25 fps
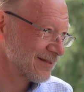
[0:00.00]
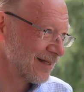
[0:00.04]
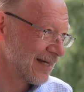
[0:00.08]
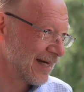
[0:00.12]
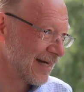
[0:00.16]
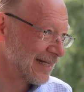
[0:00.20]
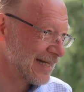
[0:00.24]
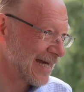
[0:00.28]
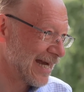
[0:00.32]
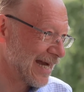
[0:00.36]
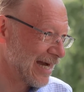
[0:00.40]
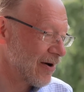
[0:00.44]

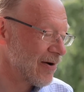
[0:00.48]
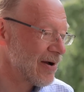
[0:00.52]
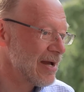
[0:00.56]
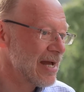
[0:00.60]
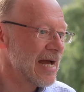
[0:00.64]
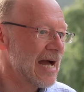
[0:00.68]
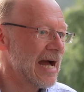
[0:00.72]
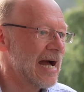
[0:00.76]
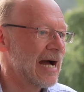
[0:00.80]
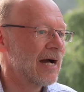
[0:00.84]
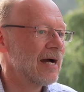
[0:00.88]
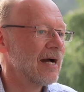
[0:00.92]
And
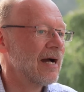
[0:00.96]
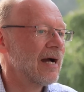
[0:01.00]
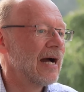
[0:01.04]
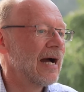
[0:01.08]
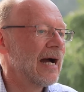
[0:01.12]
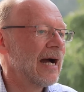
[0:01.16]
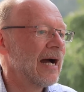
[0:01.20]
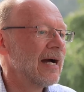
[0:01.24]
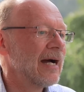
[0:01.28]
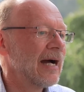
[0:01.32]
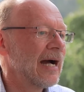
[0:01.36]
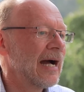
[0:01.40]

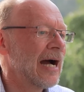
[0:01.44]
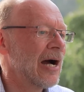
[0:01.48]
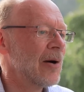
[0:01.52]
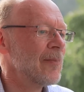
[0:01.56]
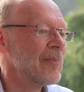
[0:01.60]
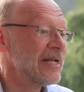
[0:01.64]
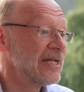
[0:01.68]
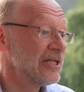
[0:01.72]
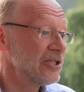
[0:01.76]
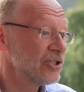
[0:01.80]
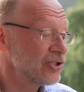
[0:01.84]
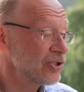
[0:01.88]
how
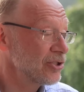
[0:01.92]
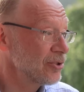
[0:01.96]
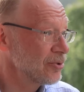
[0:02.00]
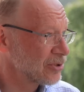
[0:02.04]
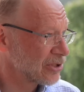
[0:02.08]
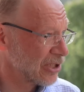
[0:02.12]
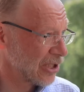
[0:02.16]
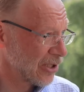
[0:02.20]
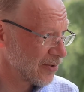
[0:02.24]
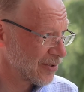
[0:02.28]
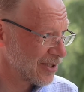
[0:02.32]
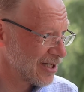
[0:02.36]
many
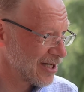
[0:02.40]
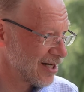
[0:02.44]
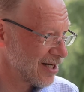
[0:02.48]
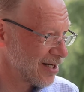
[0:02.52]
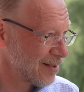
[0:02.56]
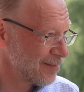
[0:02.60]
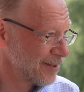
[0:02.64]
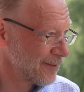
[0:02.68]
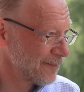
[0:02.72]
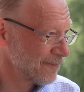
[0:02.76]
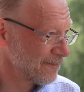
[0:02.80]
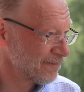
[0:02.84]
choose low
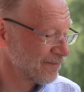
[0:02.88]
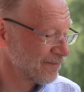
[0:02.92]
carb?